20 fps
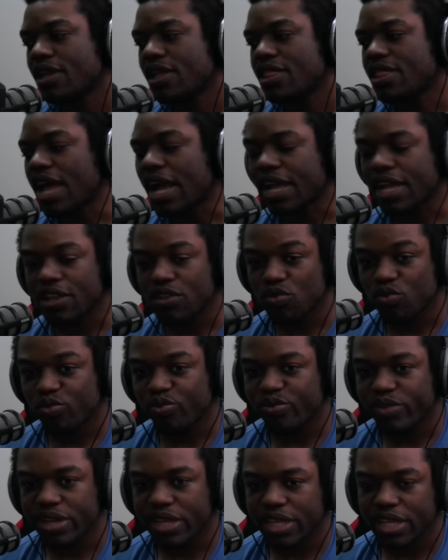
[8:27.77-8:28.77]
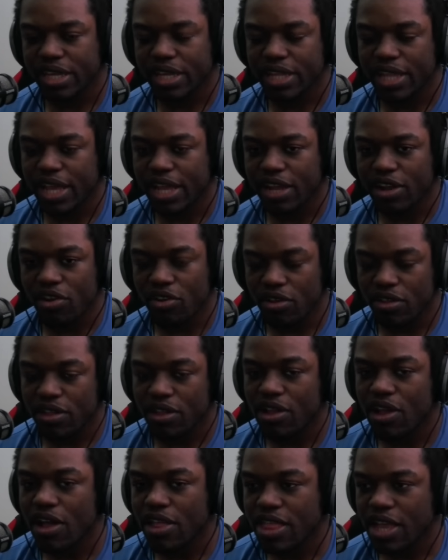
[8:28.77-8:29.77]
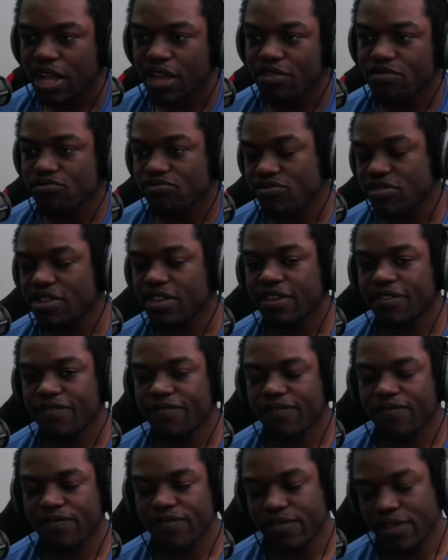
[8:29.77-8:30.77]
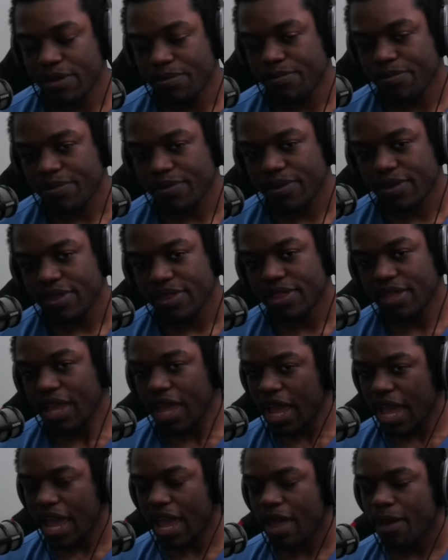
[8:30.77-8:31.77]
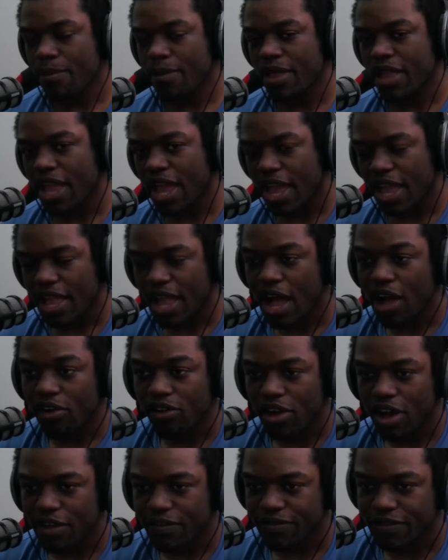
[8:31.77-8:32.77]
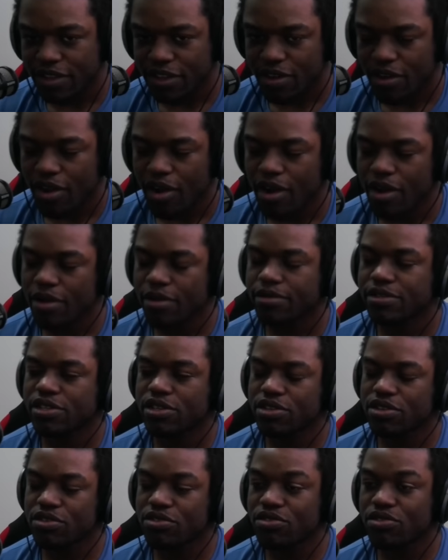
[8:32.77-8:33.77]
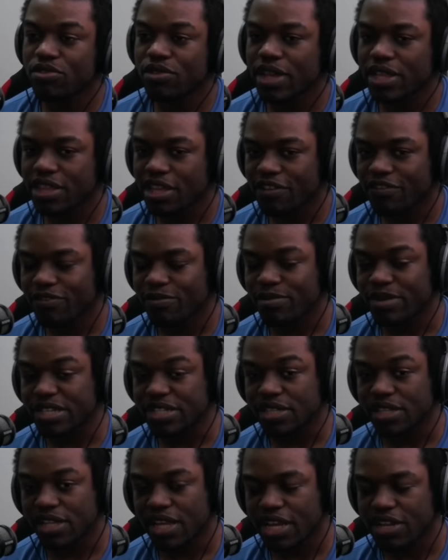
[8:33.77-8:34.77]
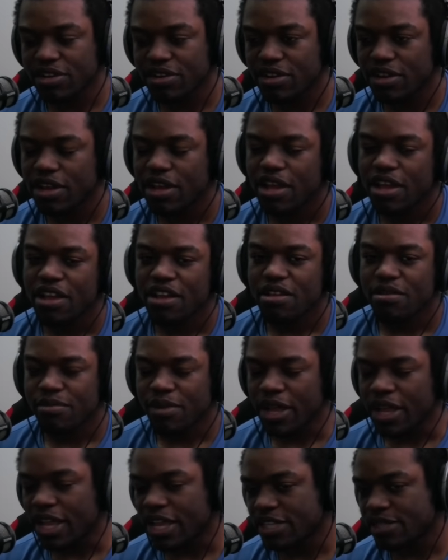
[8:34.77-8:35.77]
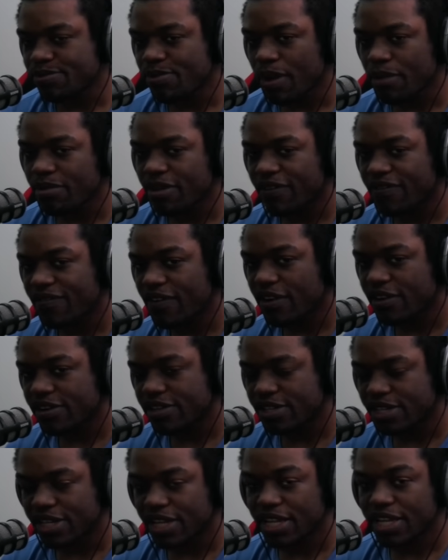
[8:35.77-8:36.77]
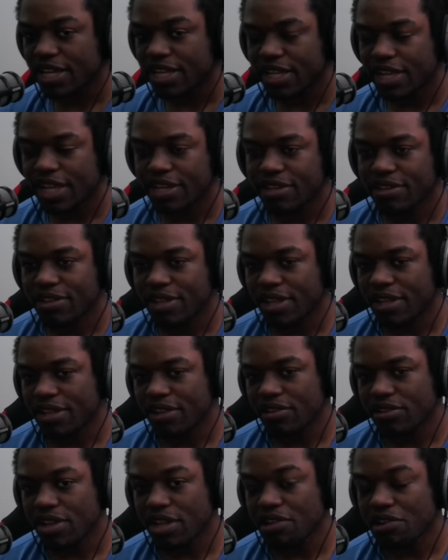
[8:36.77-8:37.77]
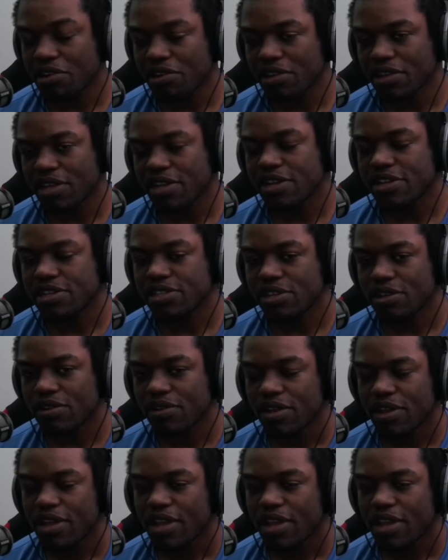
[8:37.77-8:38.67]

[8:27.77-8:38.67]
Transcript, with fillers: that can really like early on that can really flip the game and and how confident you are. So you do get the information later but it's probably fairer to get it later than than earlier. So,